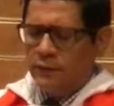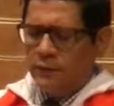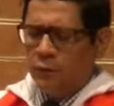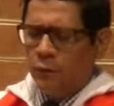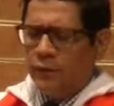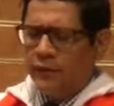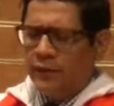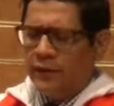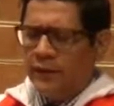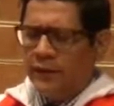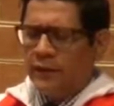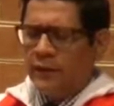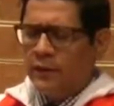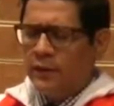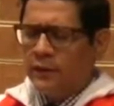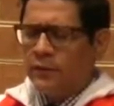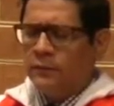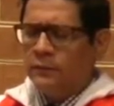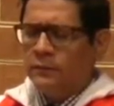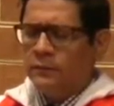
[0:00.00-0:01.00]
That we can
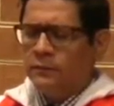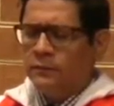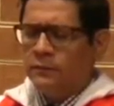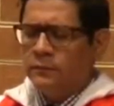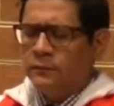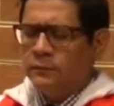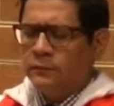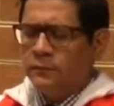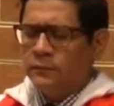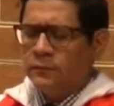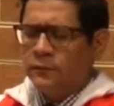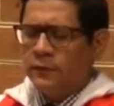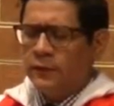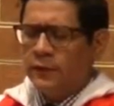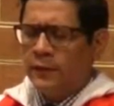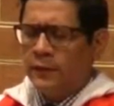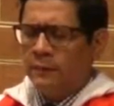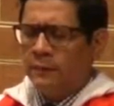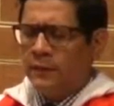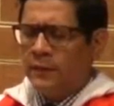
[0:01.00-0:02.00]
come
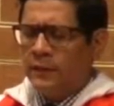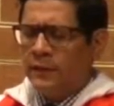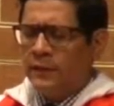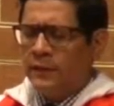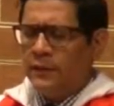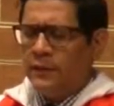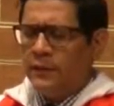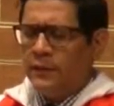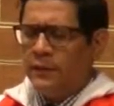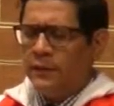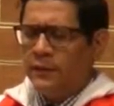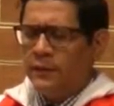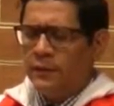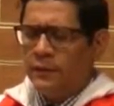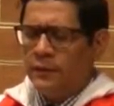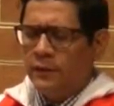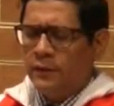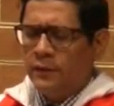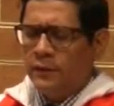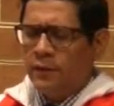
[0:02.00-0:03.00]
and be
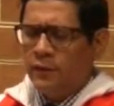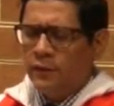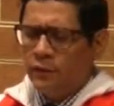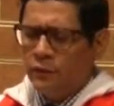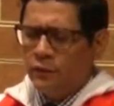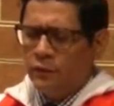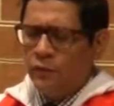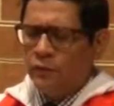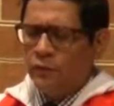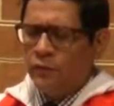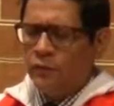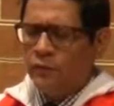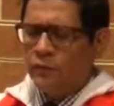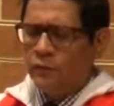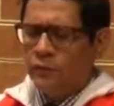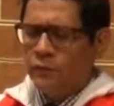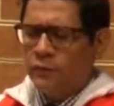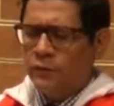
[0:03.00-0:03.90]
and do.